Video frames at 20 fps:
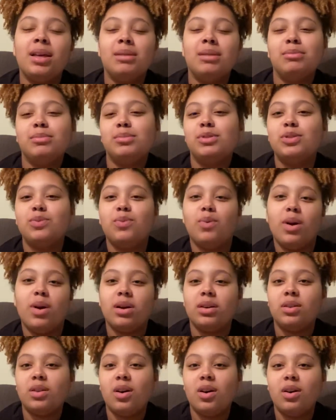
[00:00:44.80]
just walk
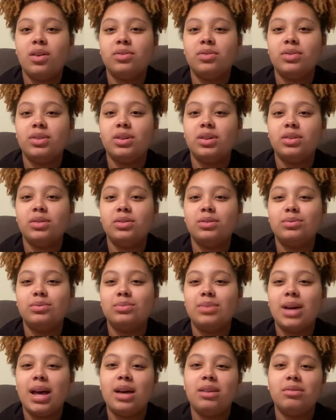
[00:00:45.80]
it off, I don't
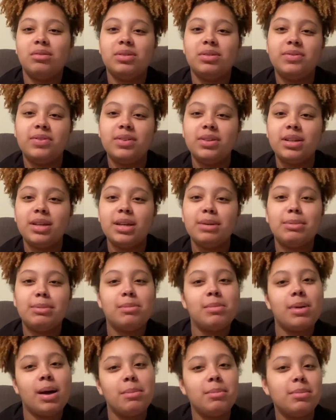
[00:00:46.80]
really feel
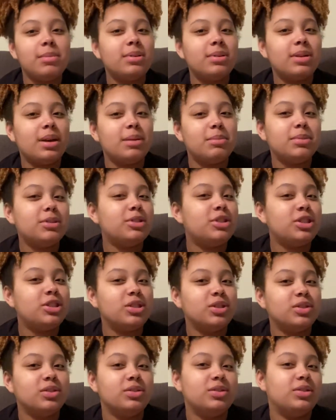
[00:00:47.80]
good. I'm a
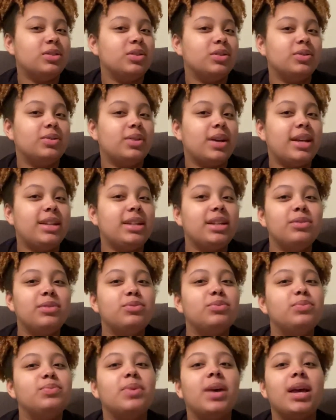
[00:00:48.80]
chill,
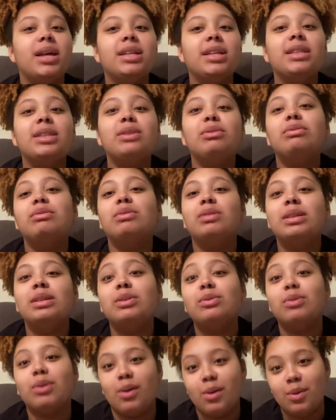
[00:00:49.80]
ain't nothing really
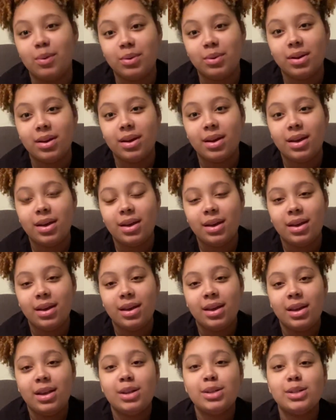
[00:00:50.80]
wrong.
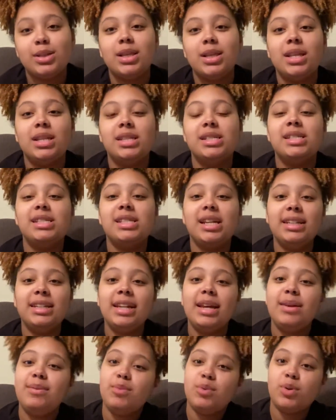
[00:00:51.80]
So then
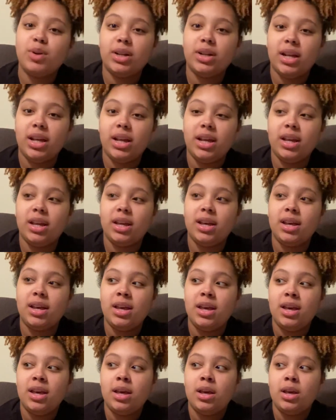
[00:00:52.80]
Sunday morning,
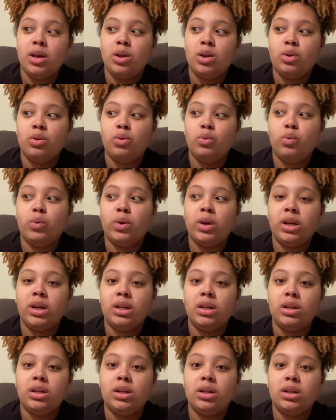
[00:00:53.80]

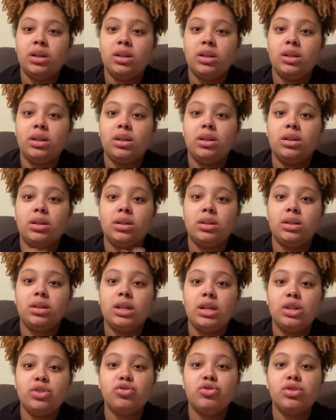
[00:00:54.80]
when
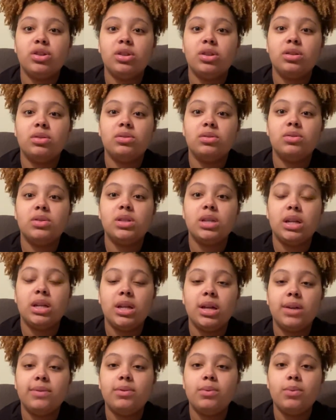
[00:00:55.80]
Kendrick was getting
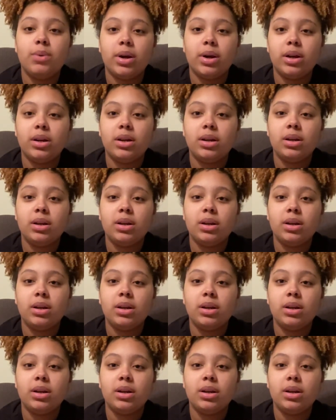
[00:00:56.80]
up for work,